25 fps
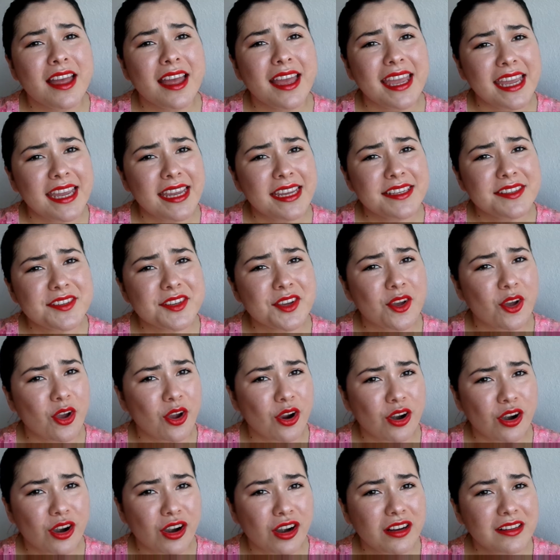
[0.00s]
It
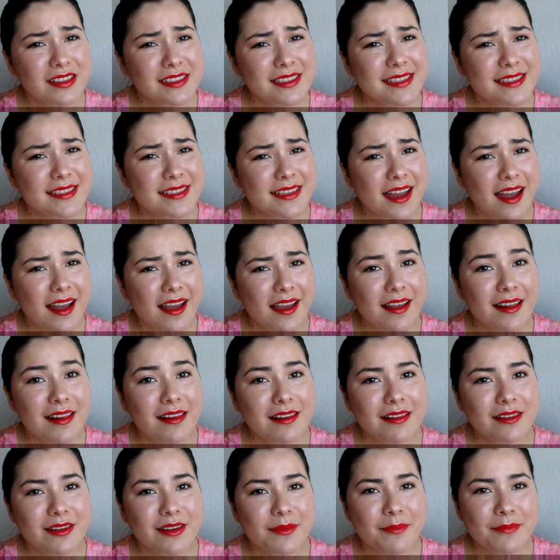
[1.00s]
Girl
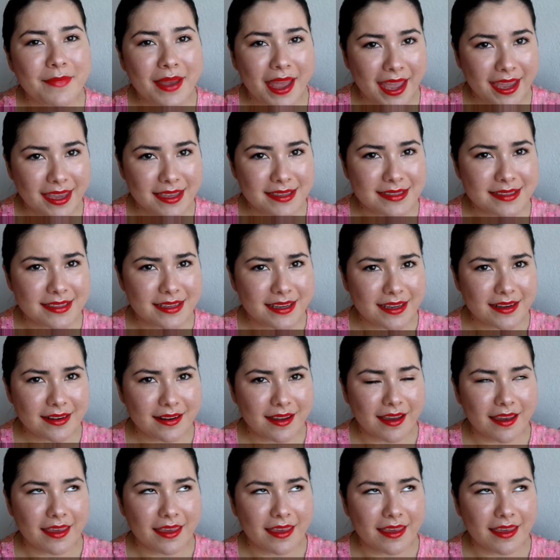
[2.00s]
Style magazine.